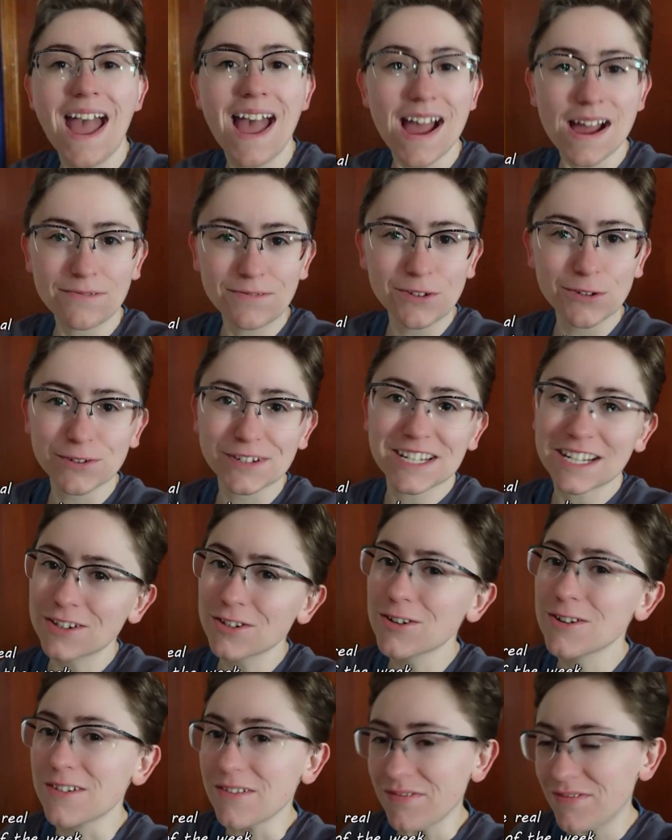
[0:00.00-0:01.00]
After
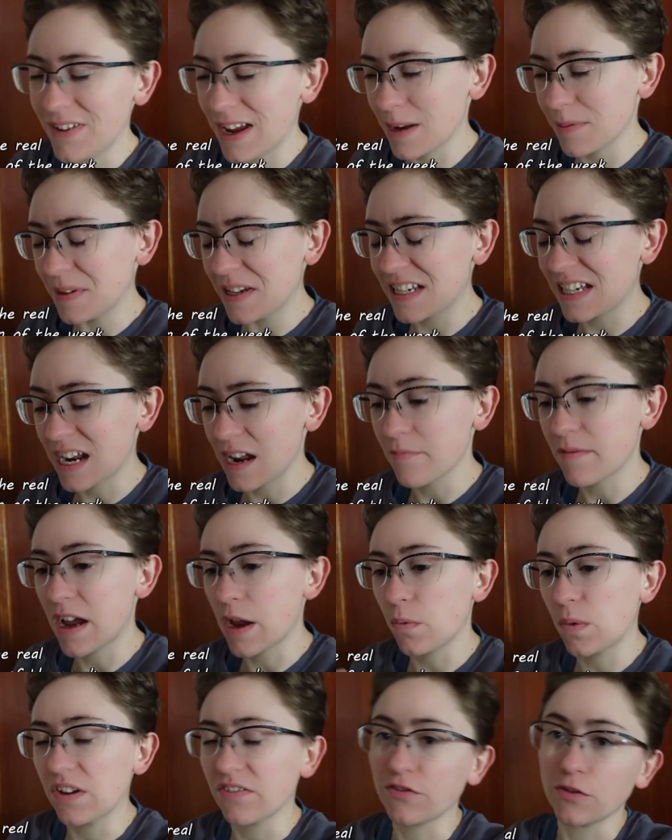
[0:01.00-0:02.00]
dinner and family time, I
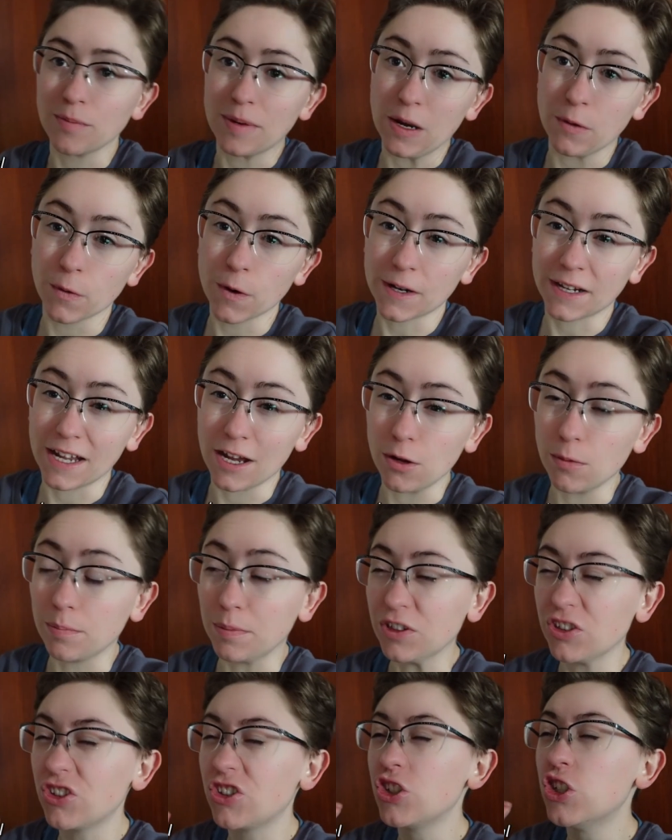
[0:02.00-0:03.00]
went for my workout,
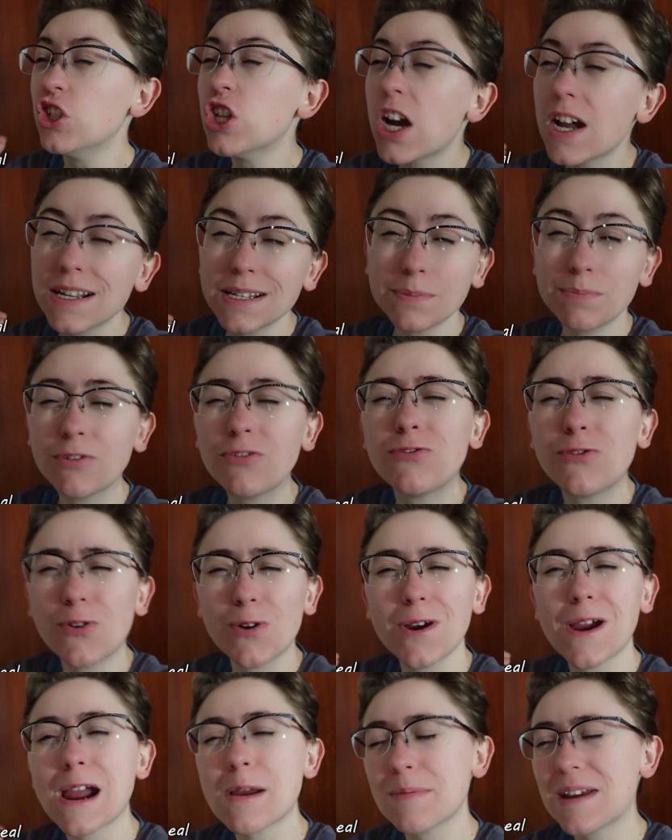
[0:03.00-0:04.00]
but just
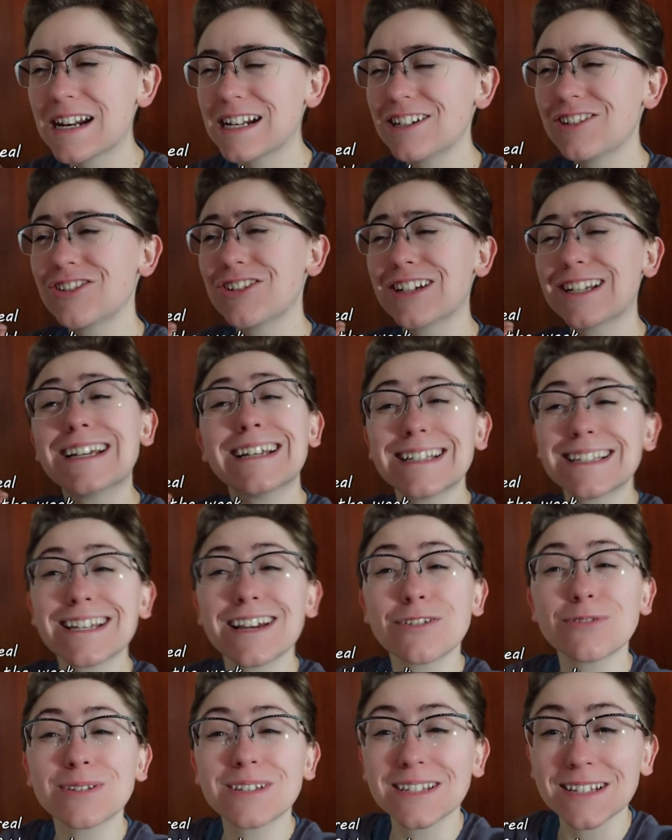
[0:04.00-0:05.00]
before I managed to get
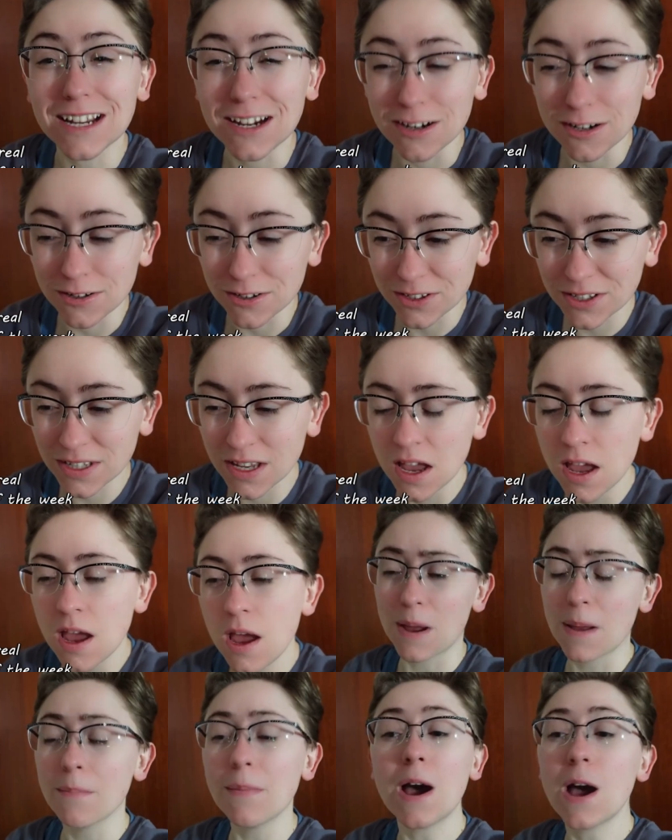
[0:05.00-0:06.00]
downstairs,
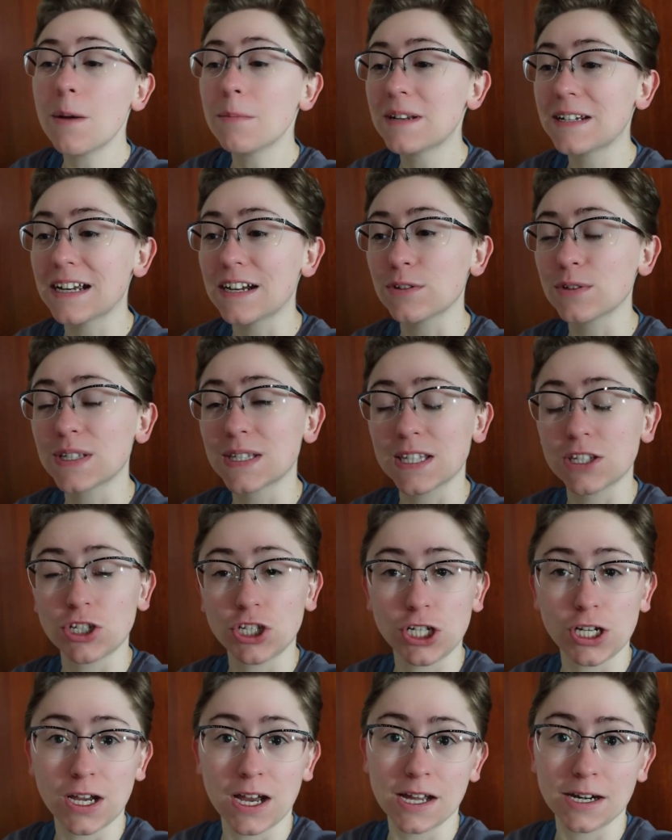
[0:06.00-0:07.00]
my mom announced that
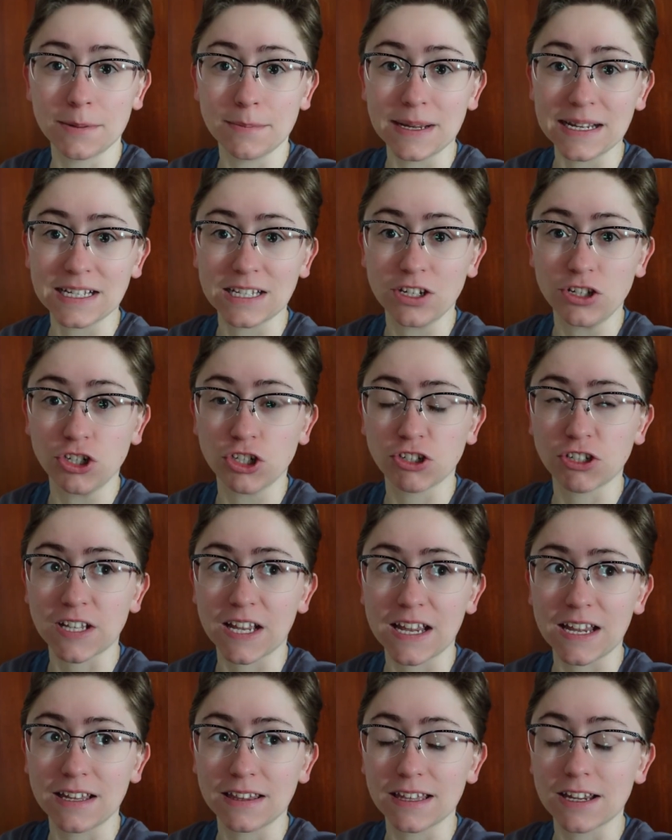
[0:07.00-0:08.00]
she got a message
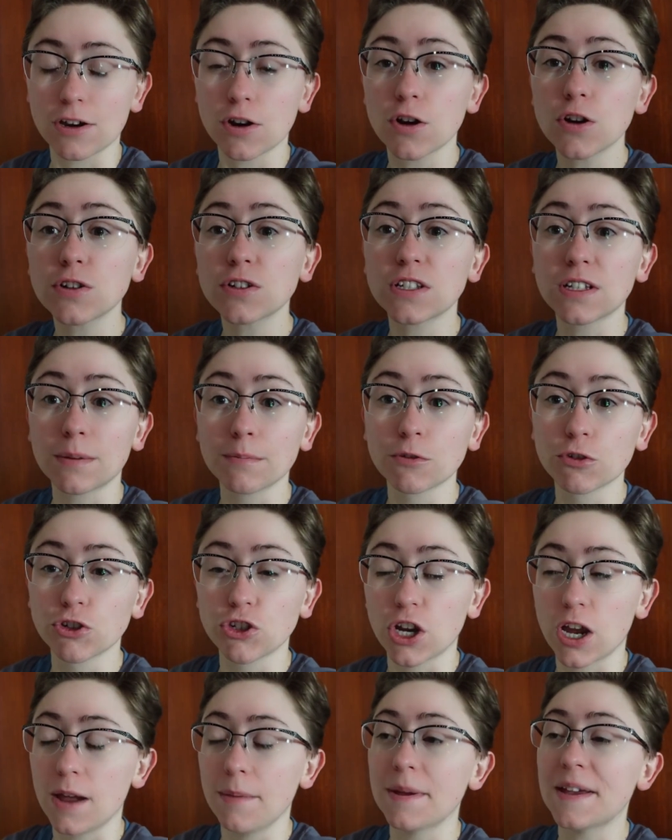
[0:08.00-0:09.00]
saying that her summer
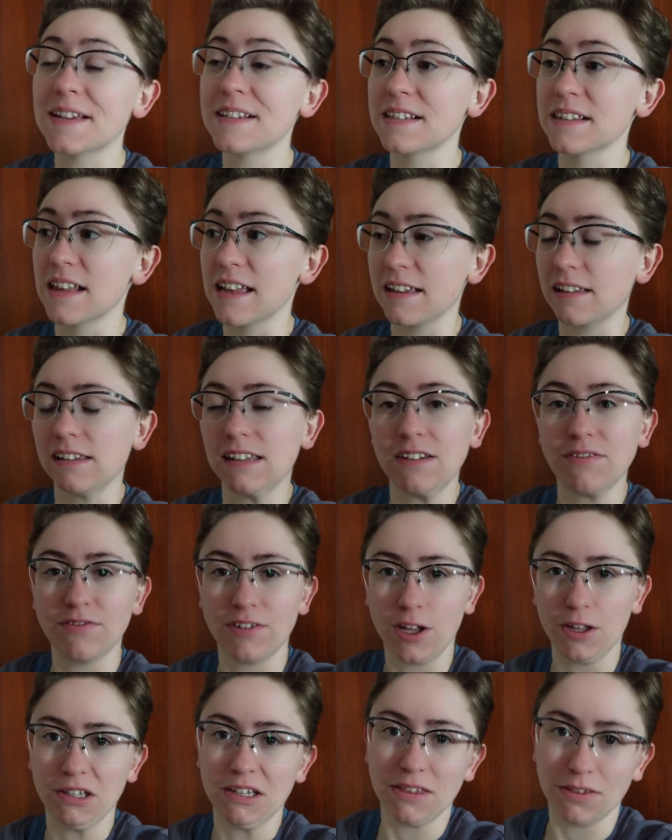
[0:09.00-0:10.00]
job has likely
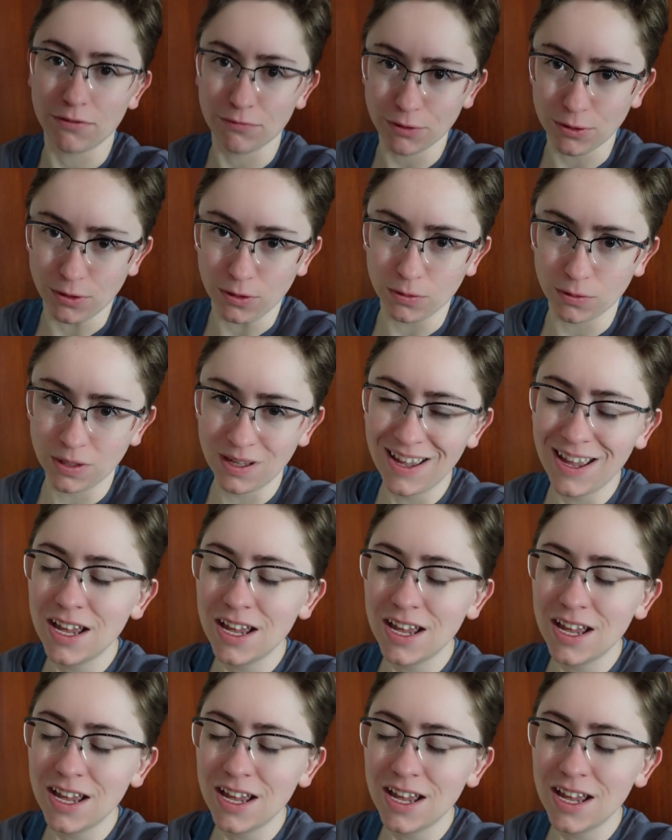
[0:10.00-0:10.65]
fallen through.